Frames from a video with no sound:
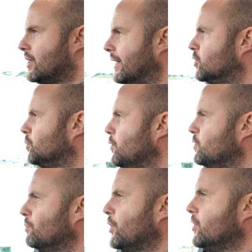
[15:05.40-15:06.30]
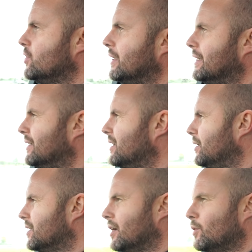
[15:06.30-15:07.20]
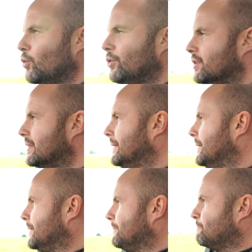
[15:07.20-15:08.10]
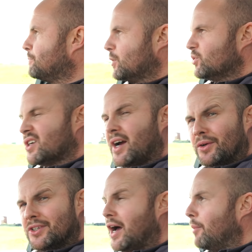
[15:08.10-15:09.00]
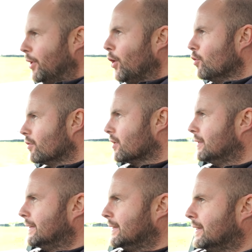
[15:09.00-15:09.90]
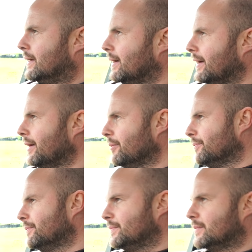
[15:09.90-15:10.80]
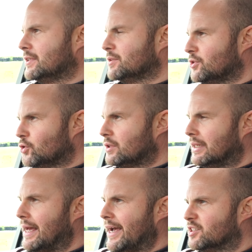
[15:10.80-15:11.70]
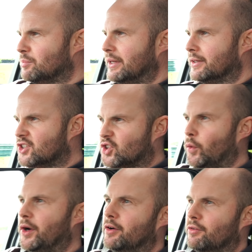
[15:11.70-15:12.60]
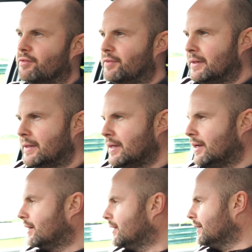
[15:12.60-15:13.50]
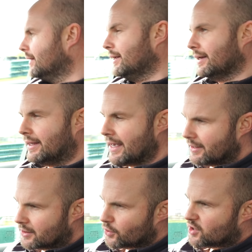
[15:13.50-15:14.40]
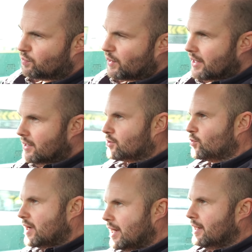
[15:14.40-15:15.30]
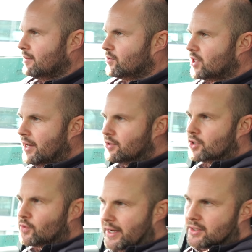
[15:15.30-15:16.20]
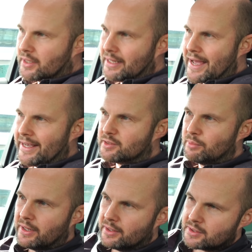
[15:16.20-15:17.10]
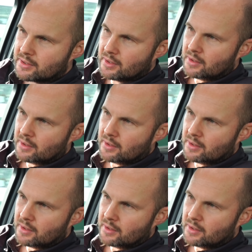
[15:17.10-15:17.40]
checked someone who was merging, and I kind of wondered, was the car going to topple over? Because it was such a last minute swerve. And again, at those speeds, really changing direction last minute.